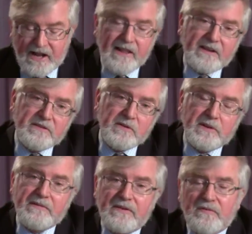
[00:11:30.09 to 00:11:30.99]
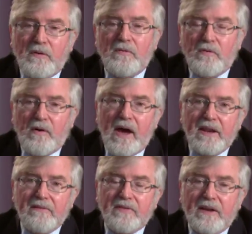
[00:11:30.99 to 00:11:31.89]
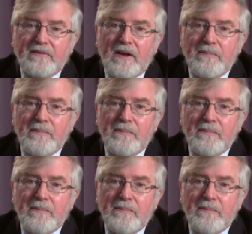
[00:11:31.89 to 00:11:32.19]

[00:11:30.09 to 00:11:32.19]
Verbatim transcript: I like New Living for a variety of things.